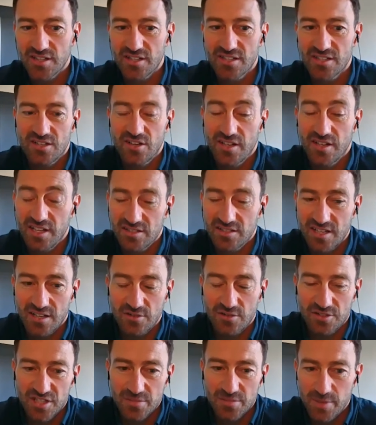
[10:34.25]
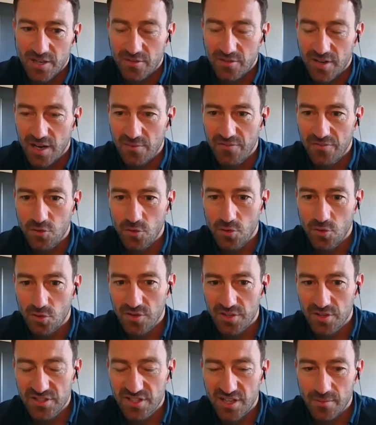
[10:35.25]
This technology has been around
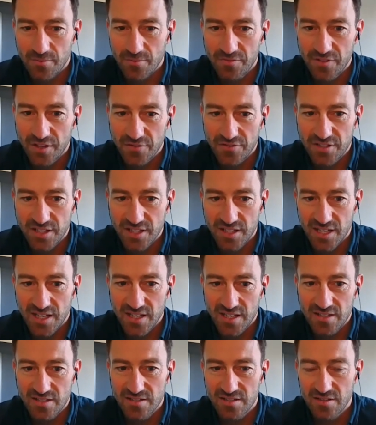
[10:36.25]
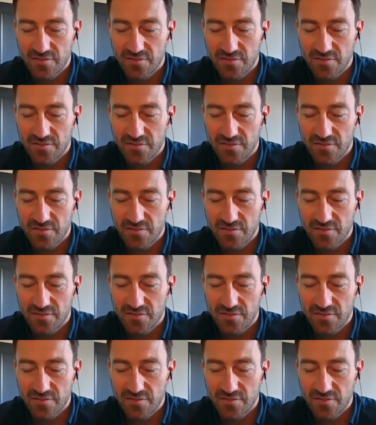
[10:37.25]
for some 50 years.